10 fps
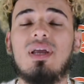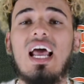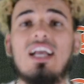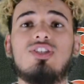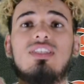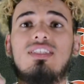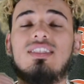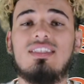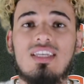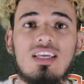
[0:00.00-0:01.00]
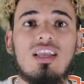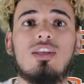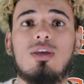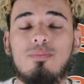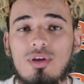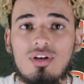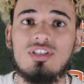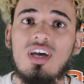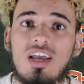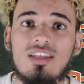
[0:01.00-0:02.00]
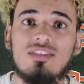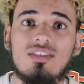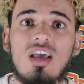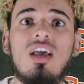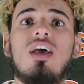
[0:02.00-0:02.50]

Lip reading: but actually succeed in computer science.